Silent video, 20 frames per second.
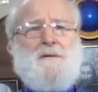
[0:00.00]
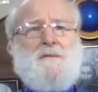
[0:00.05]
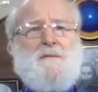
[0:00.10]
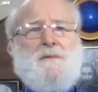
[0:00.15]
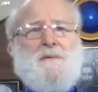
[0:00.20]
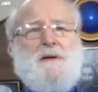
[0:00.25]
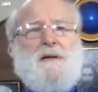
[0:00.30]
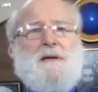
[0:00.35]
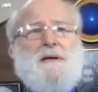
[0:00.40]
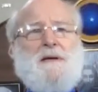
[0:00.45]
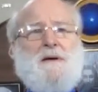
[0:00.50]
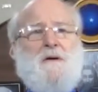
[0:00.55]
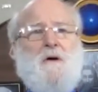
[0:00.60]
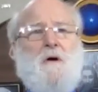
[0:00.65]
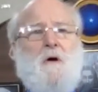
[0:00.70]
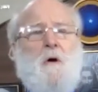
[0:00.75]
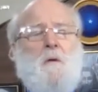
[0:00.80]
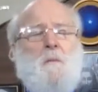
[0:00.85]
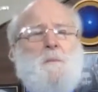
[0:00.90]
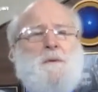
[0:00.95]
really
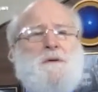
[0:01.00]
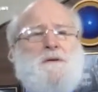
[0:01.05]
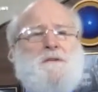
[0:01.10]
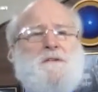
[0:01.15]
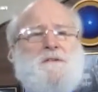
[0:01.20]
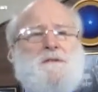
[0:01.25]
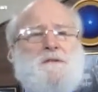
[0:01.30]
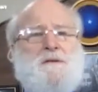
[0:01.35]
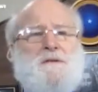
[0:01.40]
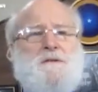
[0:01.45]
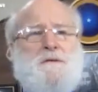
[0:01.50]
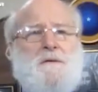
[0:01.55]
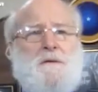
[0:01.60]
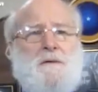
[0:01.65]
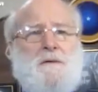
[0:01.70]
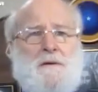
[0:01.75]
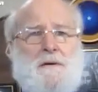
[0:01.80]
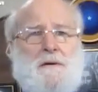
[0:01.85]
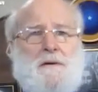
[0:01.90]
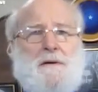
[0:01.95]
opens the
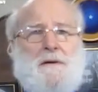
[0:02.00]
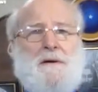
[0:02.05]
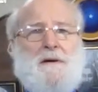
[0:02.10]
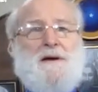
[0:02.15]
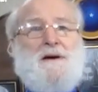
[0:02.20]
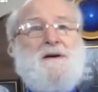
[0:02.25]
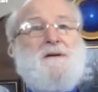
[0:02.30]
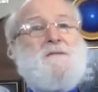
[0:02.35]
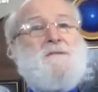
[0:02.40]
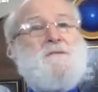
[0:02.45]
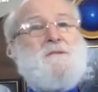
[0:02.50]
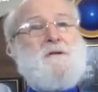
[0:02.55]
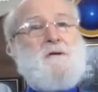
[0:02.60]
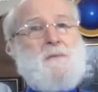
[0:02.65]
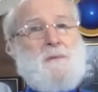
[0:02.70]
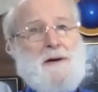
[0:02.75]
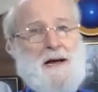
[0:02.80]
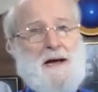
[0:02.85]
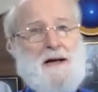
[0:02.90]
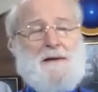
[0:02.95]
door to
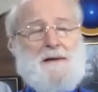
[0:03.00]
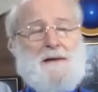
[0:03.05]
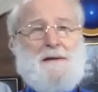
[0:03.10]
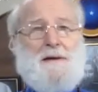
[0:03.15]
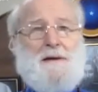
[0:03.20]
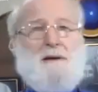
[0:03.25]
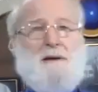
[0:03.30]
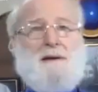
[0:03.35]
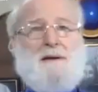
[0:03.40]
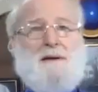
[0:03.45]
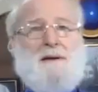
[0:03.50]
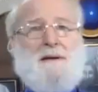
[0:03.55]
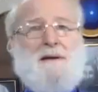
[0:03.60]
reality